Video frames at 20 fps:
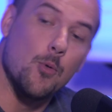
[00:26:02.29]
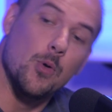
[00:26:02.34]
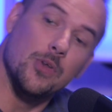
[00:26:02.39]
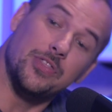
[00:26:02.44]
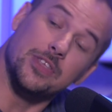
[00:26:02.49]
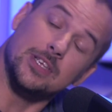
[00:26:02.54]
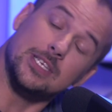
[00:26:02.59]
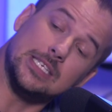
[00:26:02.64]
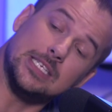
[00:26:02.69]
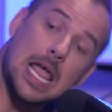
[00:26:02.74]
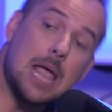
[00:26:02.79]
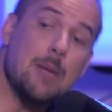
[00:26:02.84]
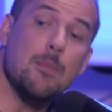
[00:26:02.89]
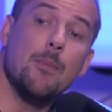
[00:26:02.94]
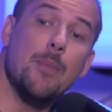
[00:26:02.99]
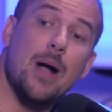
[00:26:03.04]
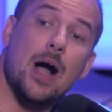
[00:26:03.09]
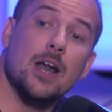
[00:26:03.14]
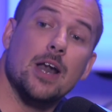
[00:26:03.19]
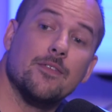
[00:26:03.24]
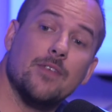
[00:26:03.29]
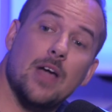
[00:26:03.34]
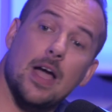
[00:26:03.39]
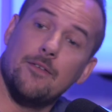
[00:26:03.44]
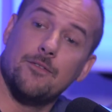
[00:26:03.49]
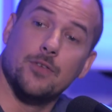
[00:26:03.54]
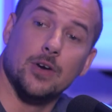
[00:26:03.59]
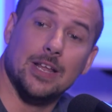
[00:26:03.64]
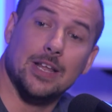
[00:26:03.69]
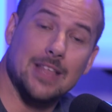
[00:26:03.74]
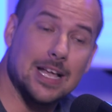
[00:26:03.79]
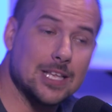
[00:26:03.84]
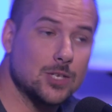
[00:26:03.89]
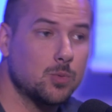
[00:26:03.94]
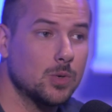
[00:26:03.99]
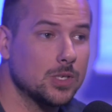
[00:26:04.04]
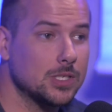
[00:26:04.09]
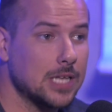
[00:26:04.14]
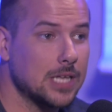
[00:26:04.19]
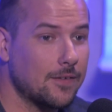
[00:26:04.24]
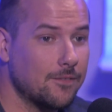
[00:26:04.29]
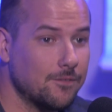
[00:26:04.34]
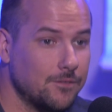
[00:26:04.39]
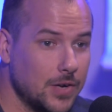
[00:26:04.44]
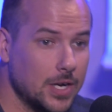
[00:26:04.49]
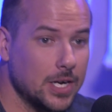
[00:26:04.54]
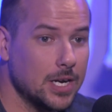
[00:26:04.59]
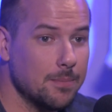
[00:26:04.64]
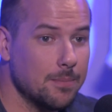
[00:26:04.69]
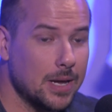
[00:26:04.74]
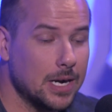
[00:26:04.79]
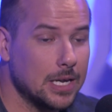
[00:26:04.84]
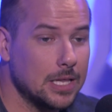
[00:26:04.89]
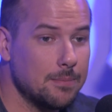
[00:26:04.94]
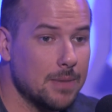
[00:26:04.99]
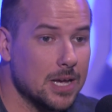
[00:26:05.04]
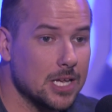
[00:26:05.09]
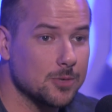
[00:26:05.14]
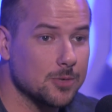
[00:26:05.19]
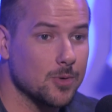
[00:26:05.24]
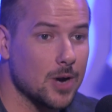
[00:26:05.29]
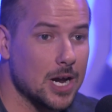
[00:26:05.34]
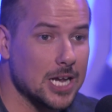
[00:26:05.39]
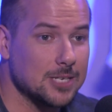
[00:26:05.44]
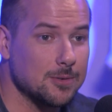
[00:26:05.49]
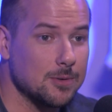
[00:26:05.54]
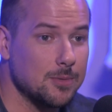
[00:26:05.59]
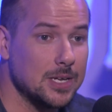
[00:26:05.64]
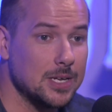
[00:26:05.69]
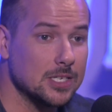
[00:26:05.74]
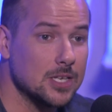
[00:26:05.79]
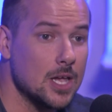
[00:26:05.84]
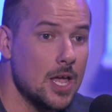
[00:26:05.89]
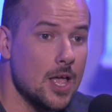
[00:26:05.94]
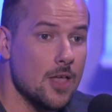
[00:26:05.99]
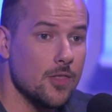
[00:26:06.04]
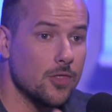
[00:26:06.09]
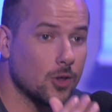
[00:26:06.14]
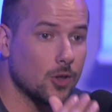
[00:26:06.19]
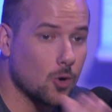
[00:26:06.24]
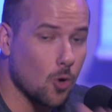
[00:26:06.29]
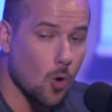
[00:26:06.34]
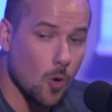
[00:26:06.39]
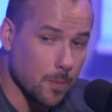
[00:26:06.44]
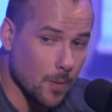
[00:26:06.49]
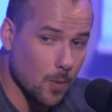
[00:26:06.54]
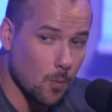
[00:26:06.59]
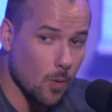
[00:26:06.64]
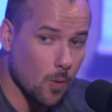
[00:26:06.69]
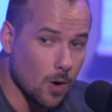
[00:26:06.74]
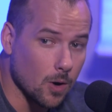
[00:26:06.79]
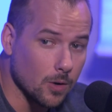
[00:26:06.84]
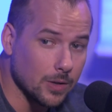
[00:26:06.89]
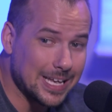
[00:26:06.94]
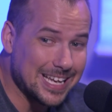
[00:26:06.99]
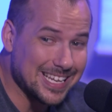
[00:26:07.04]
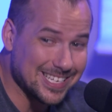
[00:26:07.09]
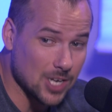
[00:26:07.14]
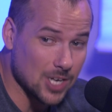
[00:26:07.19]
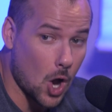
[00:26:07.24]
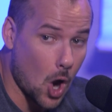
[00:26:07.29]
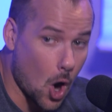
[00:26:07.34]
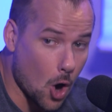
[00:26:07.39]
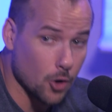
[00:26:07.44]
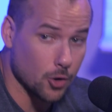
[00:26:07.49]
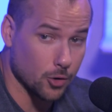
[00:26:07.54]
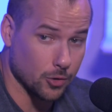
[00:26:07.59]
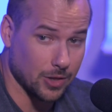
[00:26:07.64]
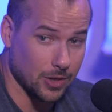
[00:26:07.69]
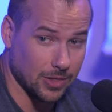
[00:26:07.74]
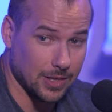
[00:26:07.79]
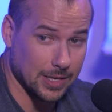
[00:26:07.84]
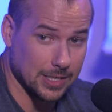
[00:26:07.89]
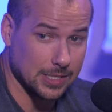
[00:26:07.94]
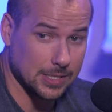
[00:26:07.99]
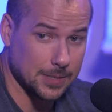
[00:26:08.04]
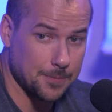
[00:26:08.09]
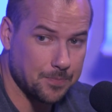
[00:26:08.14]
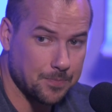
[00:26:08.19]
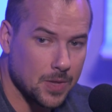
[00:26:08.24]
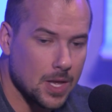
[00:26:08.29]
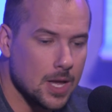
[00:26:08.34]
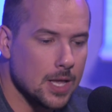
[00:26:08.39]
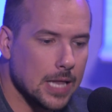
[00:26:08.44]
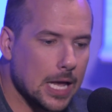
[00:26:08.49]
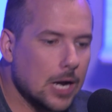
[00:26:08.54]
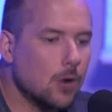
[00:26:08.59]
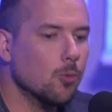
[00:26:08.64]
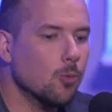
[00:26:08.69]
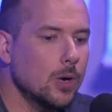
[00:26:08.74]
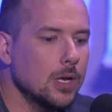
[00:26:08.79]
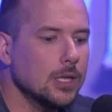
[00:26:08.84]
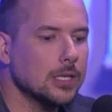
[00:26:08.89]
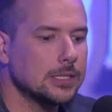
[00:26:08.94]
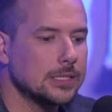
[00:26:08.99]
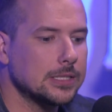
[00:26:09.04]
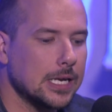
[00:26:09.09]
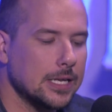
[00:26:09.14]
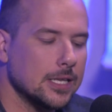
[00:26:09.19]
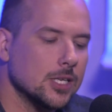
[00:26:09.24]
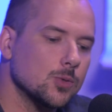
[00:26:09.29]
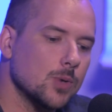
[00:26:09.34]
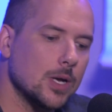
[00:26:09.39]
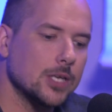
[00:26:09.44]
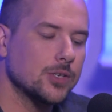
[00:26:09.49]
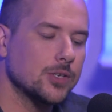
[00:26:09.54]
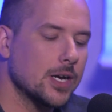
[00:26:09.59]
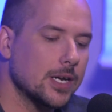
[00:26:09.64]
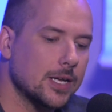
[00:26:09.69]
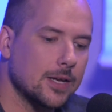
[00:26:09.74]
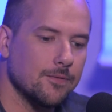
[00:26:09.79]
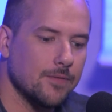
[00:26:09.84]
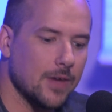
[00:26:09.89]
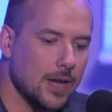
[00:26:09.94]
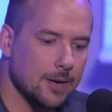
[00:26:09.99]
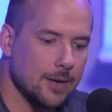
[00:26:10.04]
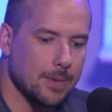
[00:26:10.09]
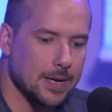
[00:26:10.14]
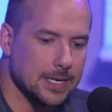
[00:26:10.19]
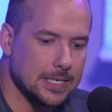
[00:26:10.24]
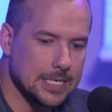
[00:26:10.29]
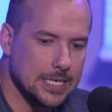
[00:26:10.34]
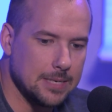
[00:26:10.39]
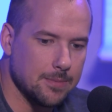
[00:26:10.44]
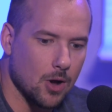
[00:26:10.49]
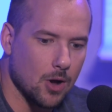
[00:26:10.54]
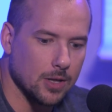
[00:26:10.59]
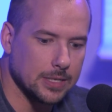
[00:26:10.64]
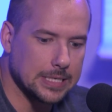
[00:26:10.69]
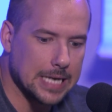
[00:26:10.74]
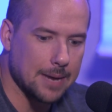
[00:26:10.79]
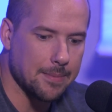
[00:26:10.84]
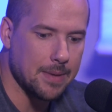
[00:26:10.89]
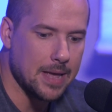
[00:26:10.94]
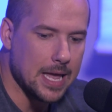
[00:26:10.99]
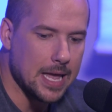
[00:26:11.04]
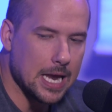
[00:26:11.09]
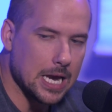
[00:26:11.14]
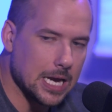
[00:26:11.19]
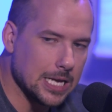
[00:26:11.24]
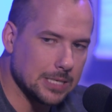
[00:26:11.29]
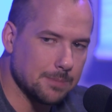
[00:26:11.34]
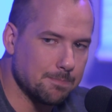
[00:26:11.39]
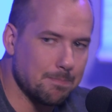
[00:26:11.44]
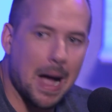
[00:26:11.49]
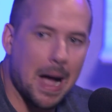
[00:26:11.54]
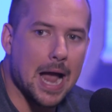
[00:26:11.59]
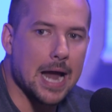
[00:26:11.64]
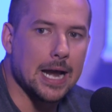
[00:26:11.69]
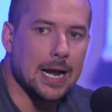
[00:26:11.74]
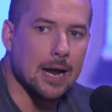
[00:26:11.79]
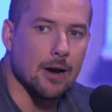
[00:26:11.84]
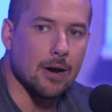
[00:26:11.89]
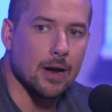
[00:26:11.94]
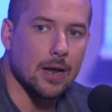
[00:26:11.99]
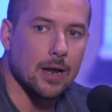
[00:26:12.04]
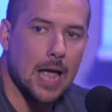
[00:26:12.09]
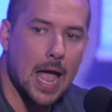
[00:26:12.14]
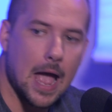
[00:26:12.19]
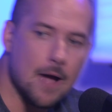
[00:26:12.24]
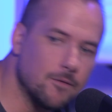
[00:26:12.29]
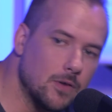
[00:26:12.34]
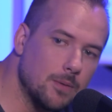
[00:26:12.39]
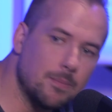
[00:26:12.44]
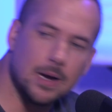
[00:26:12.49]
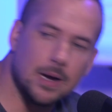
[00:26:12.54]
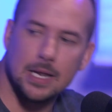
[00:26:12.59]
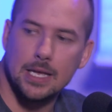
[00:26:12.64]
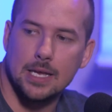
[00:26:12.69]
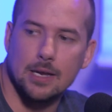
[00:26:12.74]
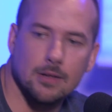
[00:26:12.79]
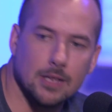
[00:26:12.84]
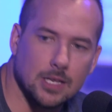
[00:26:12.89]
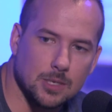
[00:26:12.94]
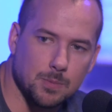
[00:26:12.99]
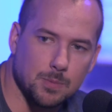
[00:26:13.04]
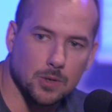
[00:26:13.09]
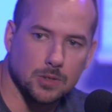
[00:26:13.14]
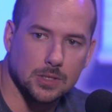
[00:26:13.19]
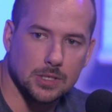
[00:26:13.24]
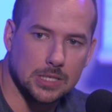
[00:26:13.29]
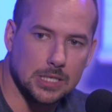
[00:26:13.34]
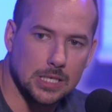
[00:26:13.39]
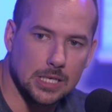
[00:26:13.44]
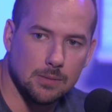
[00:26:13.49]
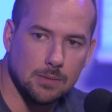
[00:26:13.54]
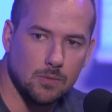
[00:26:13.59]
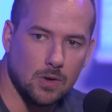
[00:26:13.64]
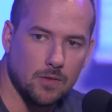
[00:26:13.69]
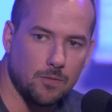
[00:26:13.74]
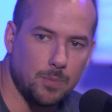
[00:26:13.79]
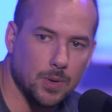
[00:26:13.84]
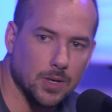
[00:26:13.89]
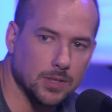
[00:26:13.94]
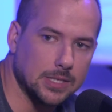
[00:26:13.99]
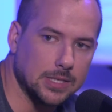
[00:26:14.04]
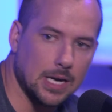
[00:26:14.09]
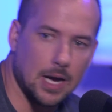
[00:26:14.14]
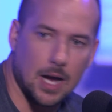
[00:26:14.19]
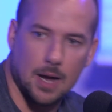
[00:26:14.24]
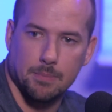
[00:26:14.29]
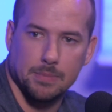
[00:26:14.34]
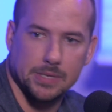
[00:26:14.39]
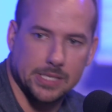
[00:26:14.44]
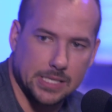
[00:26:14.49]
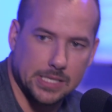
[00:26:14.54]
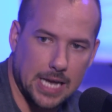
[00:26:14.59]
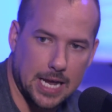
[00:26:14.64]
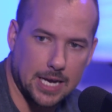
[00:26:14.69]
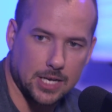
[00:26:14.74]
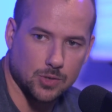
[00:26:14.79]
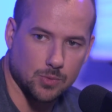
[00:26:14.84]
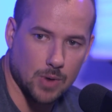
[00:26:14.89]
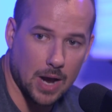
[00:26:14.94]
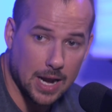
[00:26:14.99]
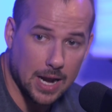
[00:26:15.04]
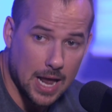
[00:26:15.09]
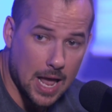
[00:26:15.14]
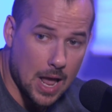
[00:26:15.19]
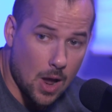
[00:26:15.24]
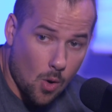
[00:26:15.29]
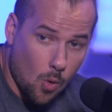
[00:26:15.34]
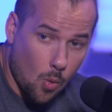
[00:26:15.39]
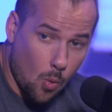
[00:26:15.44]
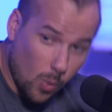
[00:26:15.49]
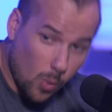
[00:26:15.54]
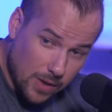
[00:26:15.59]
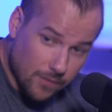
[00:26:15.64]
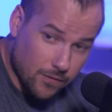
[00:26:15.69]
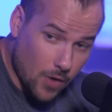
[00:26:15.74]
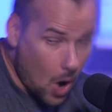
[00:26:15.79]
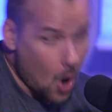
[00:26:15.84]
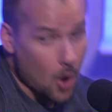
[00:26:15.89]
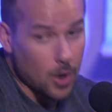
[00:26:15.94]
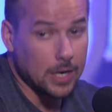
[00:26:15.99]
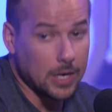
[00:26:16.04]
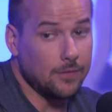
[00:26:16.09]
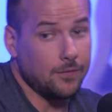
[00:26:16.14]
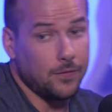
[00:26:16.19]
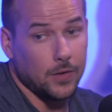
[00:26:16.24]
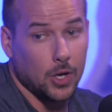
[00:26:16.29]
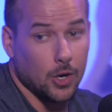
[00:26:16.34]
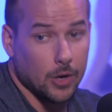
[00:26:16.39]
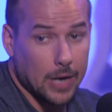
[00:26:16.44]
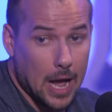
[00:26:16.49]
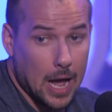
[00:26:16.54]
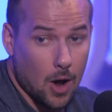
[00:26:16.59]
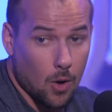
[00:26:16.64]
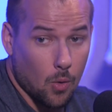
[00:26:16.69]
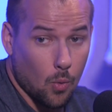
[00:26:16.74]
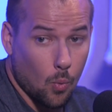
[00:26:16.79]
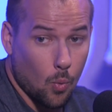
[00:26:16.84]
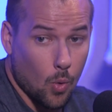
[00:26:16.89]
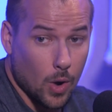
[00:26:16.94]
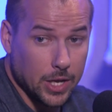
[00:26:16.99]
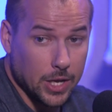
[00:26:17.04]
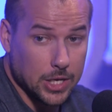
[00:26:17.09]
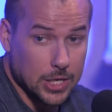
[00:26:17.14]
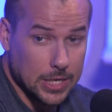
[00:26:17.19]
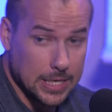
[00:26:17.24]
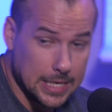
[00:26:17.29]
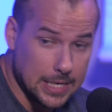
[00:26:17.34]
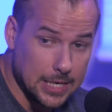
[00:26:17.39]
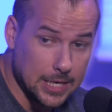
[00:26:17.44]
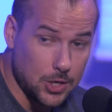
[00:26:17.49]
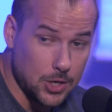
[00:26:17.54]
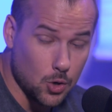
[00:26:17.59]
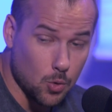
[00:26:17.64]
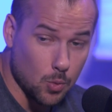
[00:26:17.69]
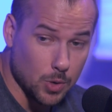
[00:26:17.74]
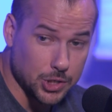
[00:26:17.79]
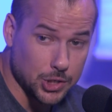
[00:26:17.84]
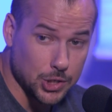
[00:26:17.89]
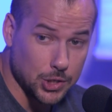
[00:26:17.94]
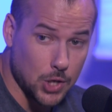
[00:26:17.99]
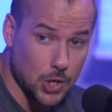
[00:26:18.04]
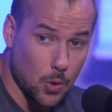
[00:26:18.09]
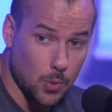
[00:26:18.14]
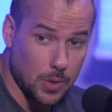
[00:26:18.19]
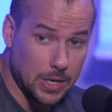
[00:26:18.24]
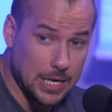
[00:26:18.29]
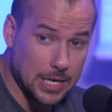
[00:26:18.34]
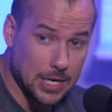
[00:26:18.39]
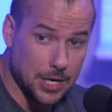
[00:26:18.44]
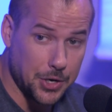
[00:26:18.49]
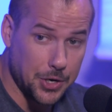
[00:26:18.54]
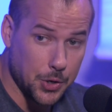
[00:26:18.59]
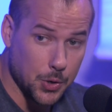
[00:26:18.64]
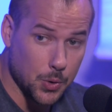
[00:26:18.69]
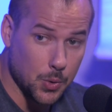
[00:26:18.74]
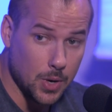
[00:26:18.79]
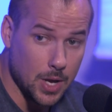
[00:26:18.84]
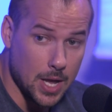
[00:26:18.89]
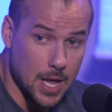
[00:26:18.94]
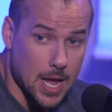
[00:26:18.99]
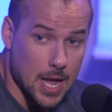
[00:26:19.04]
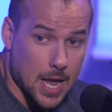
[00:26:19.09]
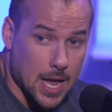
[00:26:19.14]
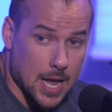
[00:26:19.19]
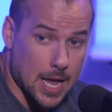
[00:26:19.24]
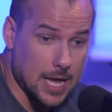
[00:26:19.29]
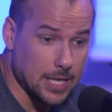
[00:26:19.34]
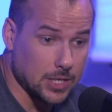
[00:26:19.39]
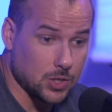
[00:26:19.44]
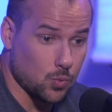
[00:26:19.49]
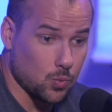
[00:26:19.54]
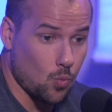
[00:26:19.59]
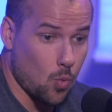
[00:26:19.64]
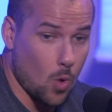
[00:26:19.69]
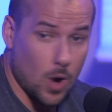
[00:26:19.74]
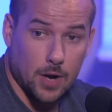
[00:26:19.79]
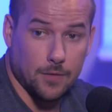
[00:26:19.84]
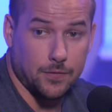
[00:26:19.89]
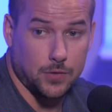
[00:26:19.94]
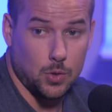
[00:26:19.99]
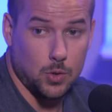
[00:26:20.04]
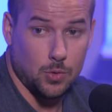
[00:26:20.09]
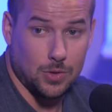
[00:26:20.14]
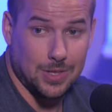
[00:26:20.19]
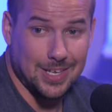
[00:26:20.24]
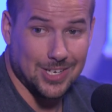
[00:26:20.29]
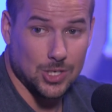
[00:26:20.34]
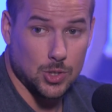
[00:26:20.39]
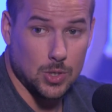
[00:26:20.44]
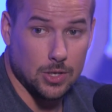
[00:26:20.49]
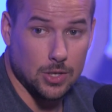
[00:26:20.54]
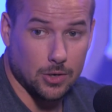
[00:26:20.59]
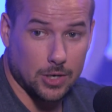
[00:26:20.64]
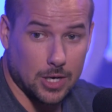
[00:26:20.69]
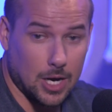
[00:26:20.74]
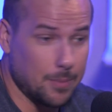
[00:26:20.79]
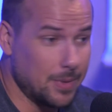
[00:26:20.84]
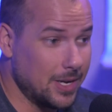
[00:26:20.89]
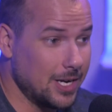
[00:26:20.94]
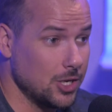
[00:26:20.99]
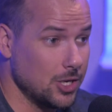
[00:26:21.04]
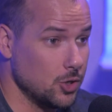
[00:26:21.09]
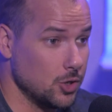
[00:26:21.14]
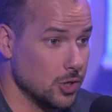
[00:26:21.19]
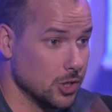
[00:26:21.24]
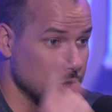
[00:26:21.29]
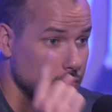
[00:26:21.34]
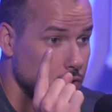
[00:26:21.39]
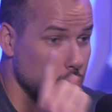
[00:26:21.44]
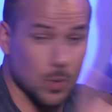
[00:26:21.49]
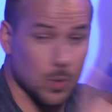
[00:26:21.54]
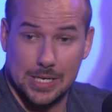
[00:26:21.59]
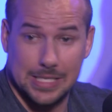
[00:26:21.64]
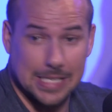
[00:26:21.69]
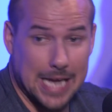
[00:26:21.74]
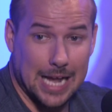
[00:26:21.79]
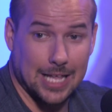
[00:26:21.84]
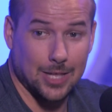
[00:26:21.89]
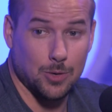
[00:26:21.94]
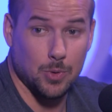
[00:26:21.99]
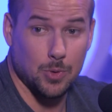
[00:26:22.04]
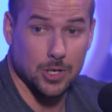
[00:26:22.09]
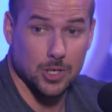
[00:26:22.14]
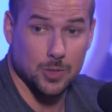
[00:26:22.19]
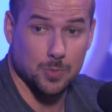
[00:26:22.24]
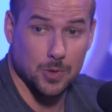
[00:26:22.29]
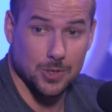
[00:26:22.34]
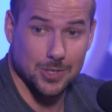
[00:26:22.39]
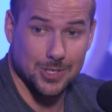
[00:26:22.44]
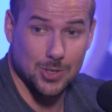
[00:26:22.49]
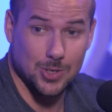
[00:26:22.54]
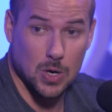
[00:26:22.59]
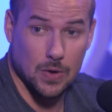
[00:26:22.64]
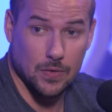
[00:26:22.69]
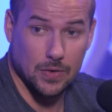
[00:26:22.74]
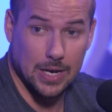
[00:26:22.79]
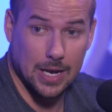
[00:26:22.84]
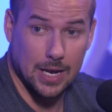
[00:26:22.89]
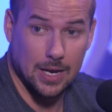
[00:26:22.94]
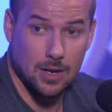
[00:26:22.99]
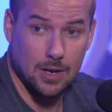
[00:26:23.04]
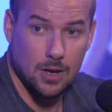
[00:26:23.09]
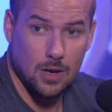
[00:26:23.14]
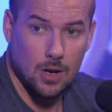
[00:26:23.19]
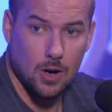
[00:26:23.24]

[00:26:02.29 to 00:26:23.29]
with the same amount of effort. And that's what's like fundamentally mesmerizing to me is the corporate world is harder than this. Yeah. Like real estate, and this is what I try to convey to my team all the time. It's binary. Everybody here that's built a team, we've built it on mistakes, right? Mm-hmm. We've already figured out what you need to do and what you don't need to do. It's one of two things. You either come in and you just do exactly what you're supposed to do every day,